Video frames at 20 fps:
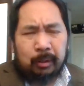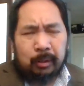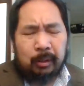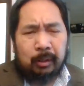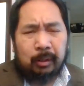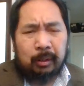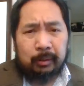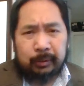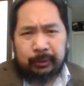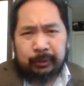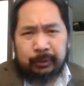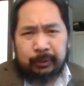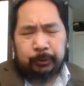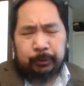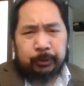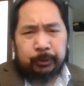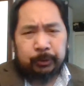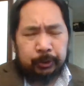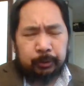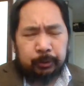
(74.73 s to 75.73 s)
EU
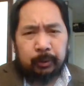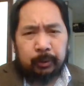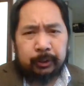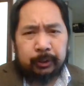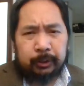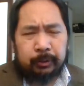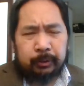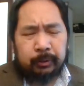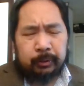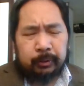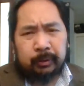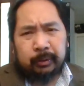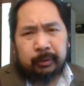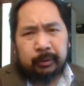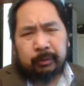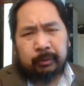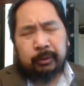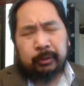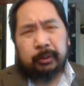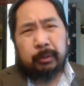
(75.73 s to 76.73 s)
situation,
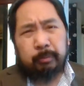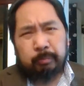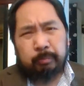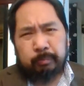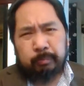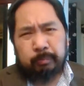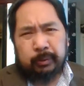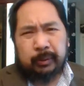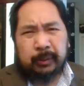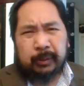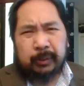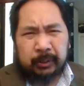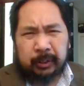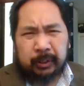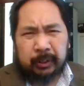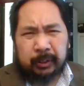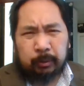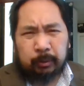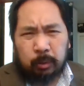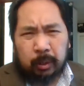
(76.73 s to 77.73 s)
to the extent
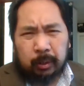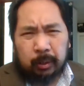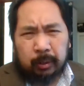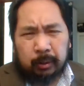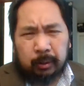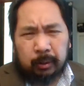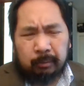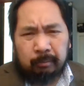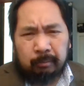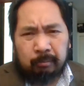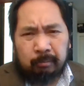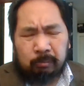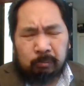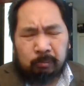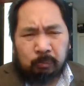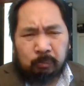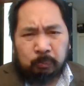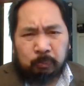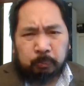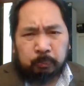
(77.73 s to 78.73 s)
where
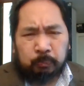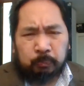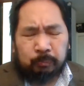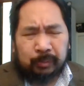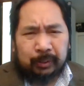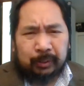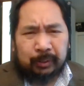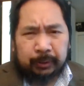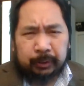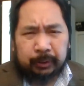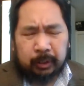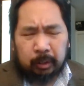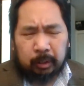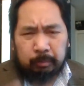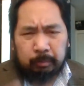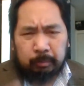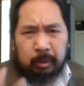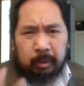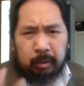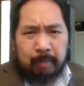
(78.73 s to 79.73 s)
it's going to be a
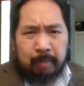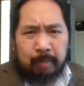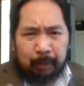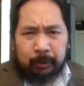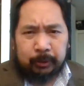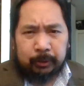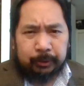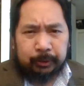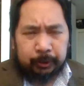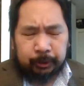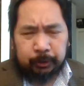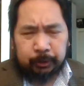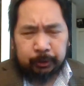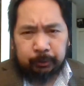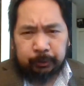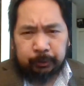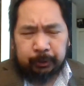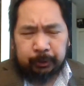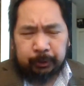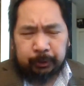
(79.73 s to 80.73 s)
Malthus issue,
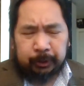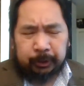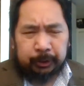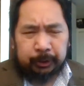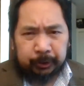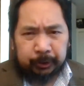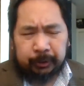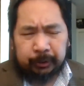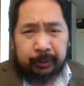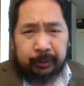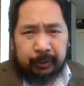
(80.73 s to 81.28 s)
such as the